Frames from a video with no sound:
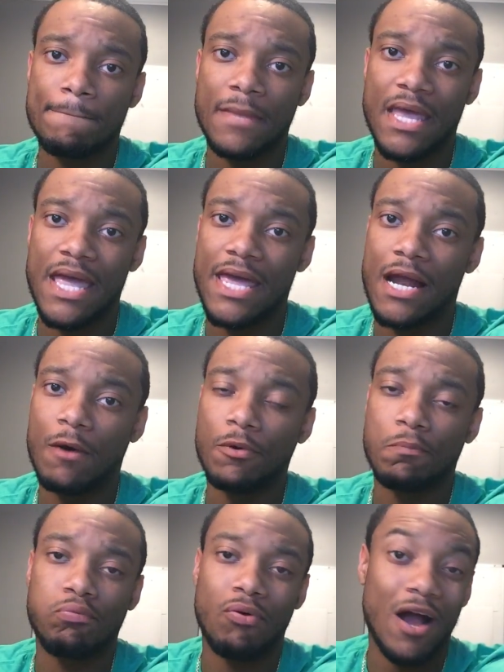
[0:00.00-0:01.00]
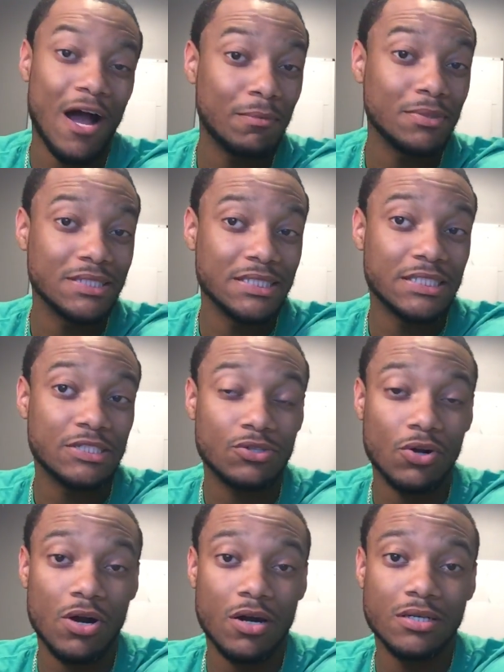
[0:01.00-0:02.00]
And I would probably
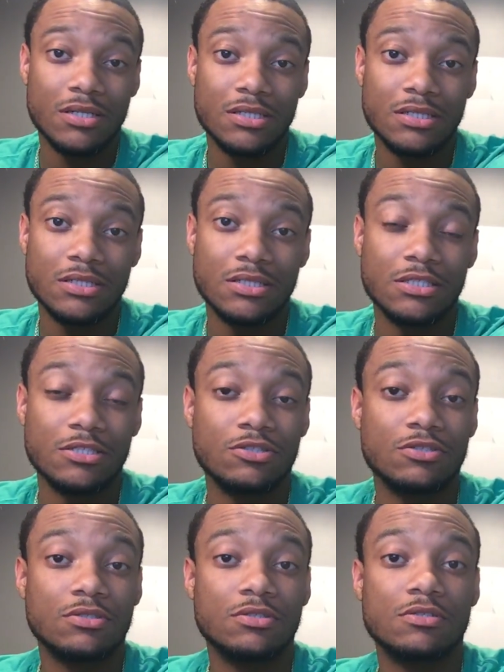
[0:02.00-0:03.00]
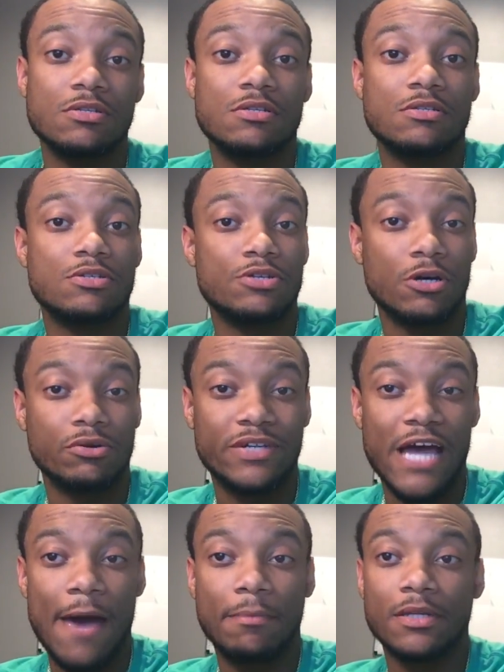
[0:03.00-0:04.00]
start,
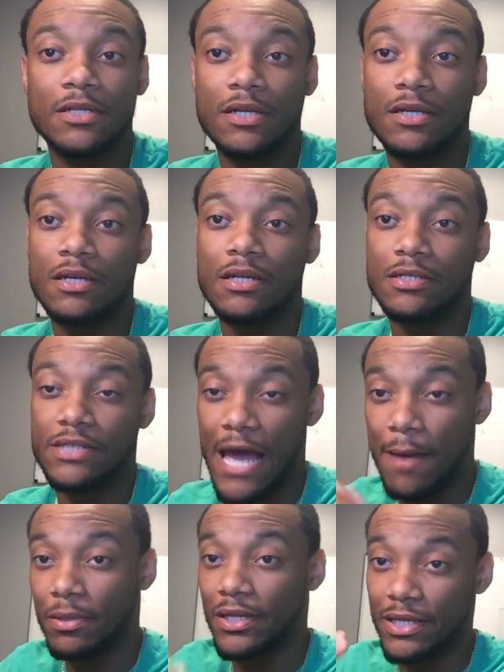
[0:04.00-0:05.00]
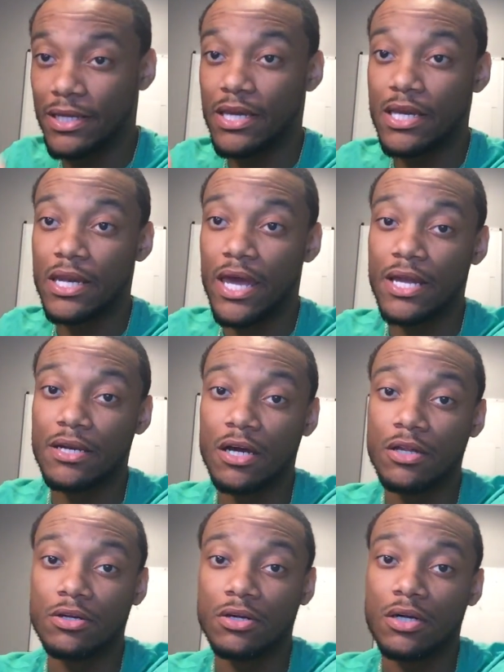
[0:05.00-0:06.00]
dabbling in
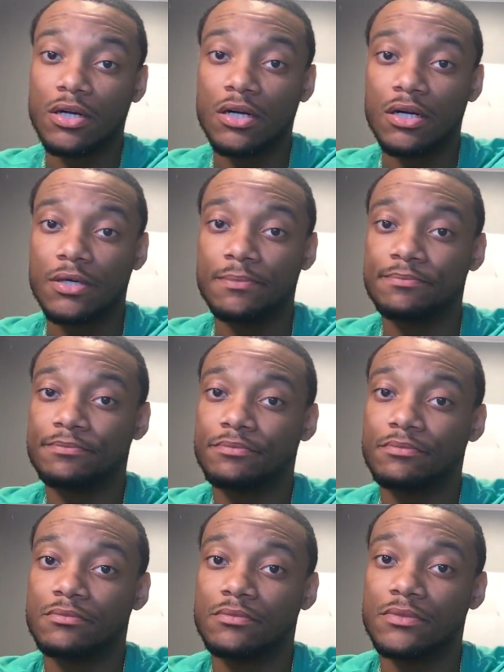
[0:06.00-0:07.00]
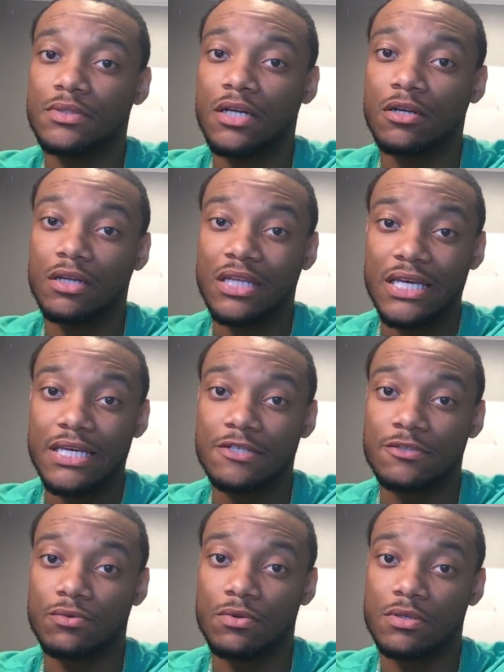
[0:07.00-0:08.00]
another lead
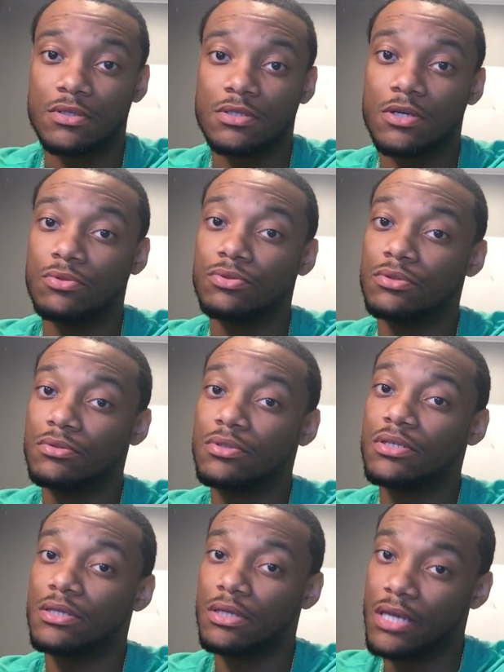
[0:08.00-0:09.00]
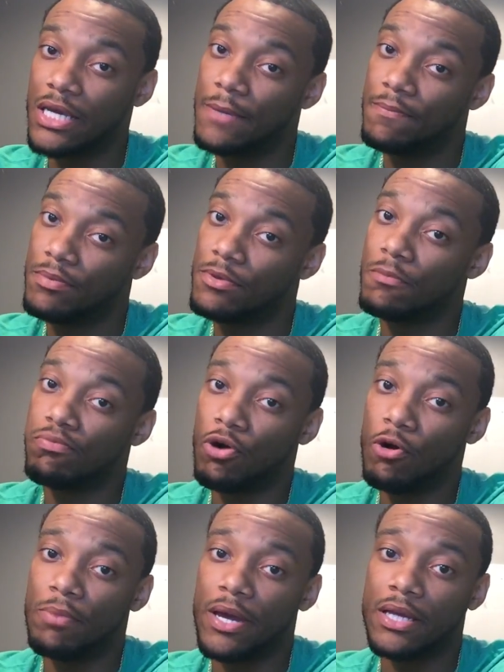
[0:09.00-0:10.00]
source. So keep your
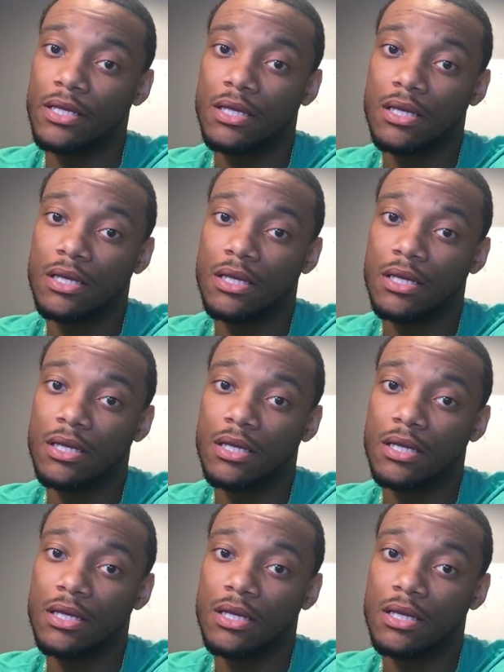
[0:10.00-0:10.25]
probate